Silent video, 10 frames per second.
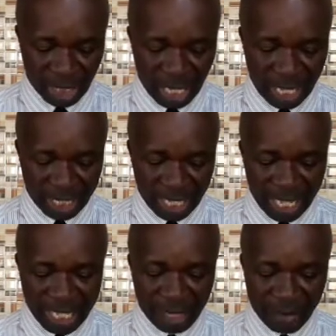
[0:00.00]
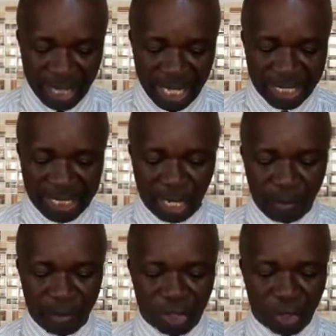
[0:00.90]
And Elimelech,
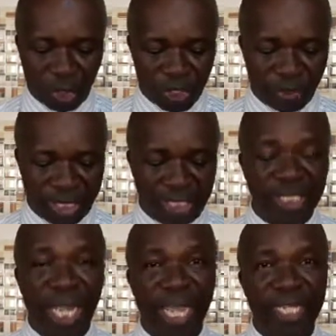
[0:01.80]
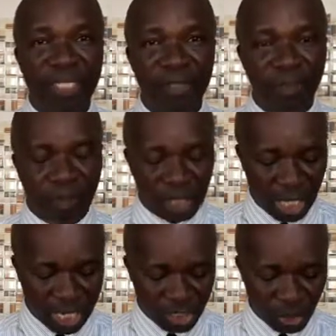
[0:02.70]
Naomi's husband, died,
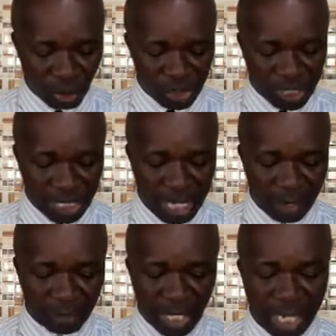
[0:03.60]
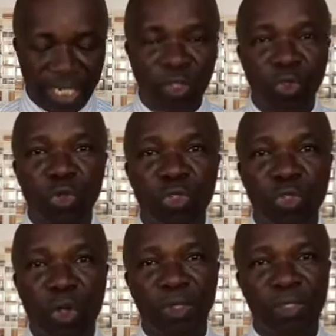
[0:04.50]
and she was left and her two
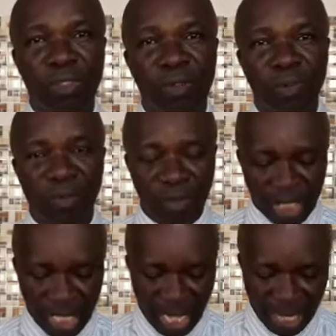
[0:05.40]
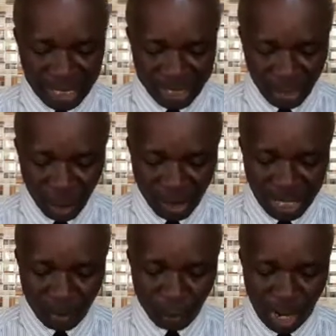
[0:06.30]
sons. And they took
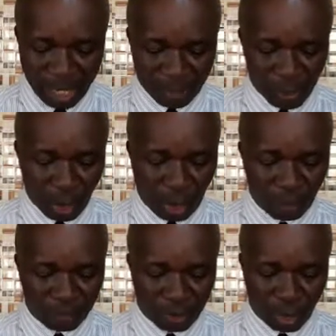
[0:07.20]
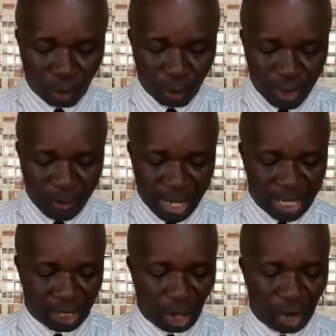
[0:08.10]
them wives of the
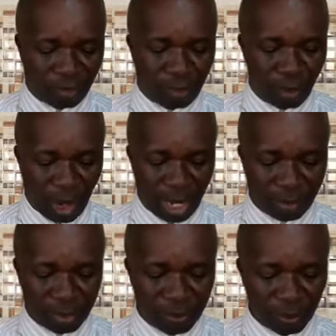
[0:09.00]
women of Moab.